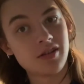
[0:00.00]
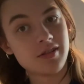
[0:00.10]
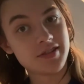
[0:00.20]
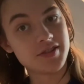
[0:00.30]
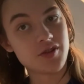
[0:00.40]

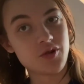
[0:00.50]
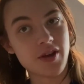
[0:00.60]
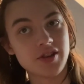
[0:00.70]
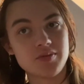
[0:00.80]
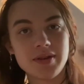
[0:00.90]
0
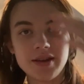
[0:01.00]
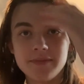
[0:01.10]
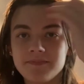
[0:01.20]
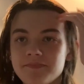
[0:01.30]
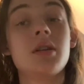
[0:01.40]
HP.
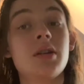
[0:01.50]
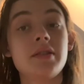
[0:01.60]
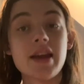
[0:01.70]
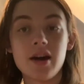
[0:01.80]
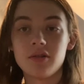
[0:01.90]

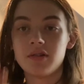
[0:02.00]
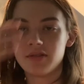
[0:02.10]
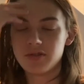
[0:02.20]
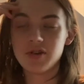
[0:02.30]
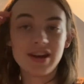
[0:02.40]
Now,
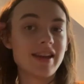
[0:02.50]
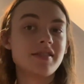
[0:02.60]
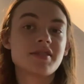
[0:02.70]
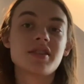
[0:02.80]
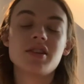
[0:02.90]
you can end
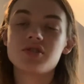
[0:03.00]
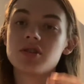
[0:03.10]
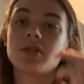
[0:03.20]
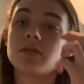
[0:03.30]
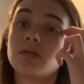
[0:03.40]
this
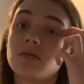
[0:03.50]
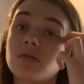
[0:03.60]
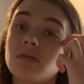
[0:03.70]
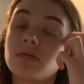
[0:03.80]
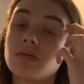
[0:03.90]
condition
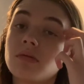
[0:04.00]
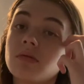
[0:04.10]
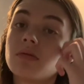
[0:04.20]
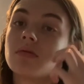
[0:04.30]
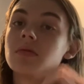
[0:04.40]

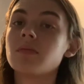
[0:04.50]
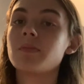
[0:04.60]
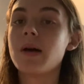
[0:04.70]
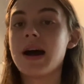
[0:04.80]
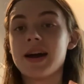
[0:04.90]

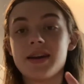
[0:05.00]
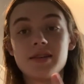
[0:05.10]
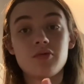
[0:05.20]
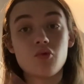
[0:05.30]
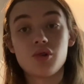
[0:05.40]
by
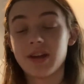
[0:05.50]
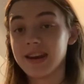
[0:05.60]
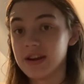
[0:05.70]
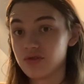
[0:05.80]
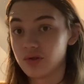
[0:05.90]
rolling a
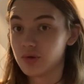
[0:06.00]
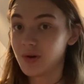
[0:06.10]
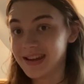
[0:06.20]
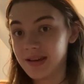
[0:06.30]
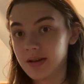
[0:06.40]
natural
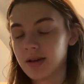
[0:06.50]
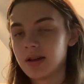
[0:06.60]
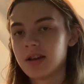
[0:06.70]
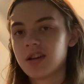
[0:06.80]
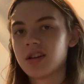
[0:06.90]
20
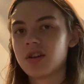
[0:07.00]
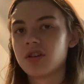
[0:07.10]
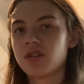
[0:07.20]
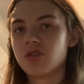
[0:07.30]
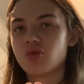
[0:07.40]

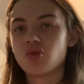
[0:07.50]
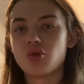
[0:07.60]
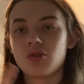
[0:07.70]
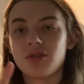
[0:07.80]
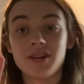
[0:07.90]

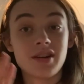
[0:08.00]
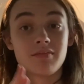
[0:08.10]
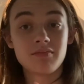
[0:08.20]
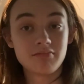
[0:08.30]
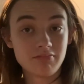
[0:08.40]
or
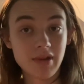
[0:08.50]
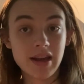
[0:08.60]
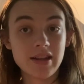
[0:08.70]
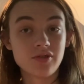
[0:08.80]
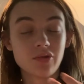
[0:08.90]

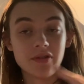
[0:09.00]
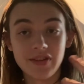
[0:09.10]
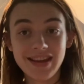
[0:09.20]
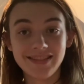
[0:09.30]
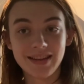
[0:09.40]
any sort of
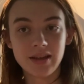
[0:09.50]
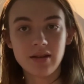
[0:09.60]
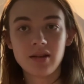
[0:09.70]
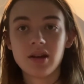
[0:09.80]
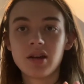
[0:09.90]
healing.
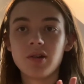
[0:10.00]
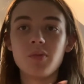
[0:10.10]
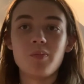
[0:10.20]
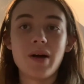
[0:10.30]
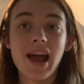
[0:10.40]

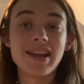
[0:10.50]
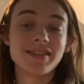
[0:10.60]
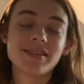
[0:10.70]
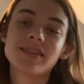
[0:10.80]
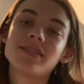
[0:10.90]
But
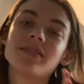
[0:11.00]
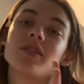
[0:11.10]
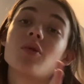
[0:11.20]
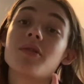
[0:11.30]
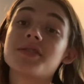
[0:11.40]
you
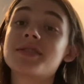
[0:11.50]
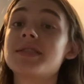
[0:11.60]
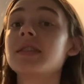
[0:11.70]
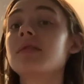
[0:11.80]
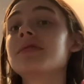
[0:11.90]
are
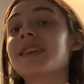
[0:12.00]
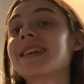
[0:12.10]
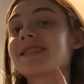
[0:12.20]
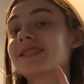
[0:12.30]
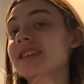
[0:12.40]
still
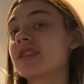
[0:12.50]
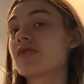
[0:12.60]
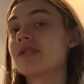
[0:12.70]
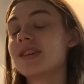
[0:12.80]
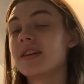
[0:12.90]
technically under
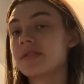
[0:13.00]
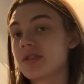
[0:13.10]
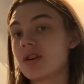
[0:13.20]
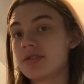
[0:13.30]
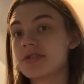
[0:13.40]
the
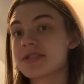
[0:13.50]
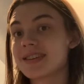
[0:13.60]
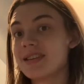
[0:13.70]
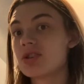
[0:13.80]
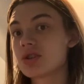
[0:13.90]
unconscious
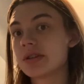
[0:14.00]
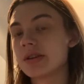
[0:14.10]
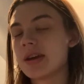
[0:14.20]
condition